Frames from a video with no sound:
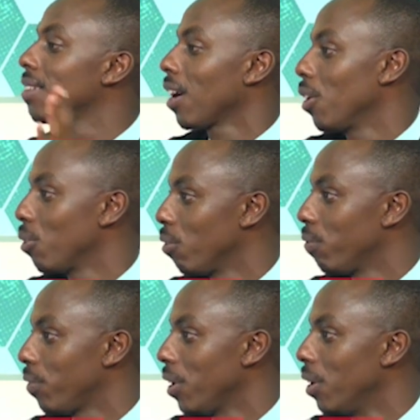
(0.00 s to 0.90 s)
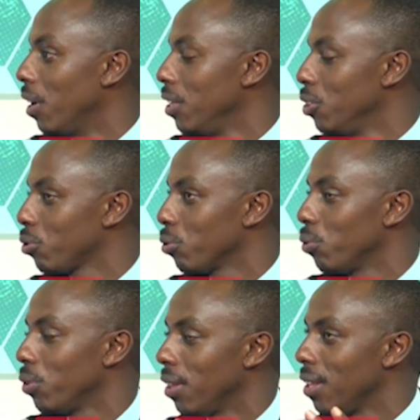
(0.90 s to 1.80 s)
in this kind of
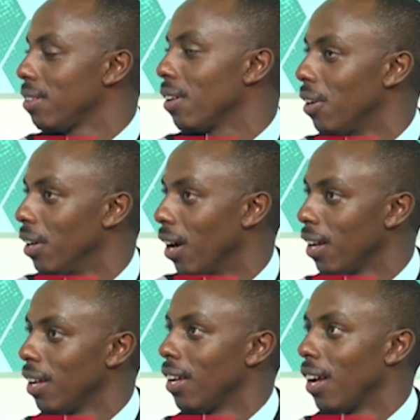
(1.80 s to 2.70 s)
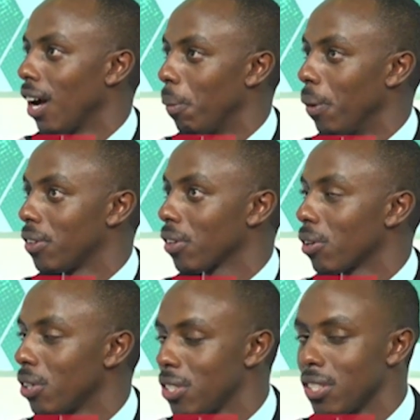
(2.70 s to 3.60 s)
issue in this area about
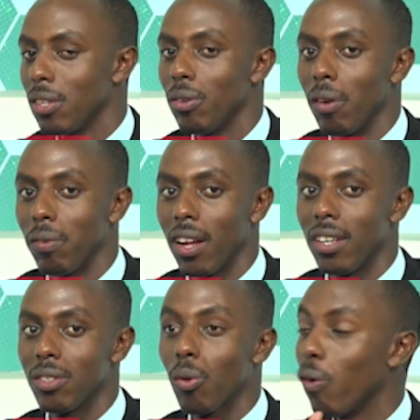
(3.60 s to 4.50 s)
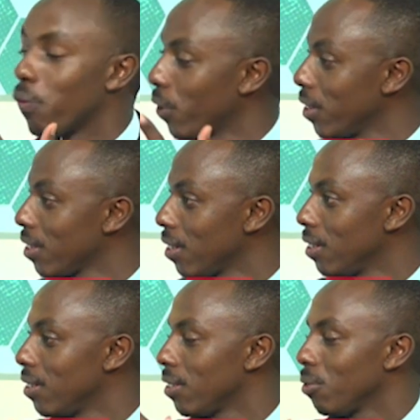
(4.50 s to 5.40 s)
security. We have had
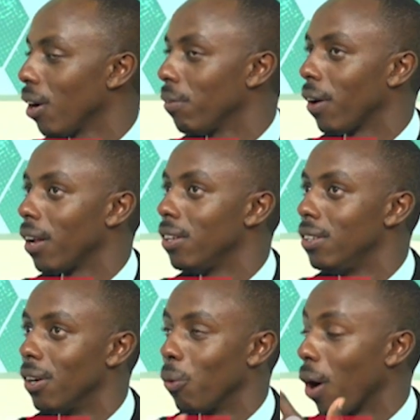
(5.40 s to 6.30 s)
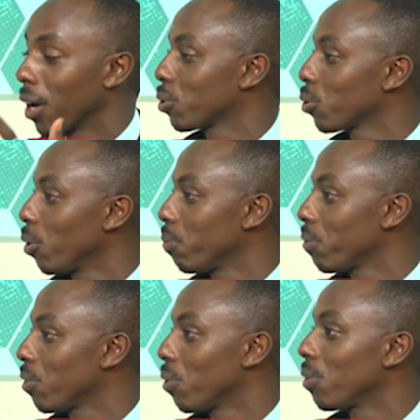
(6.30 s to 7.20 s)
conferences, we have had
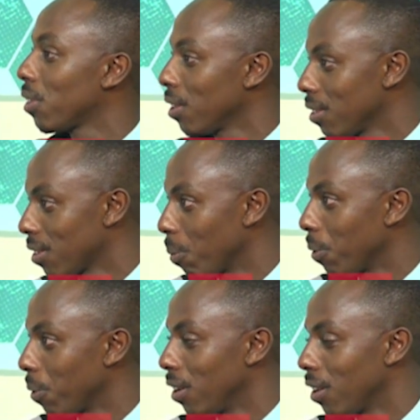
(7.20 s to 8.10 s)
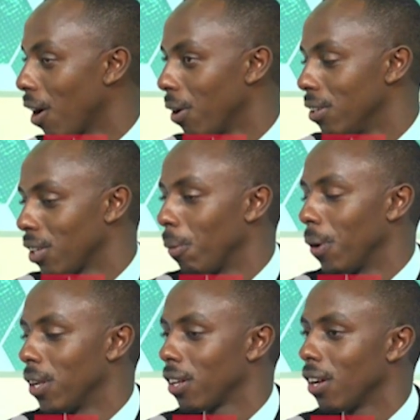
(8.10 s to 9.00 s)
workshops, those things happen around time and
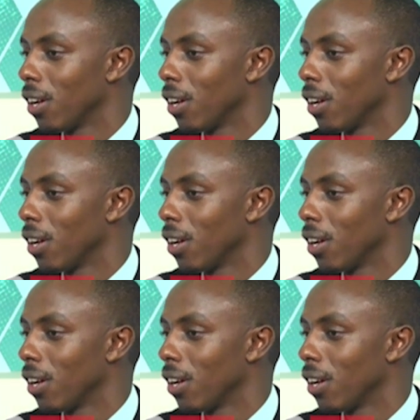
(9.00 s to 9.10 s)
again.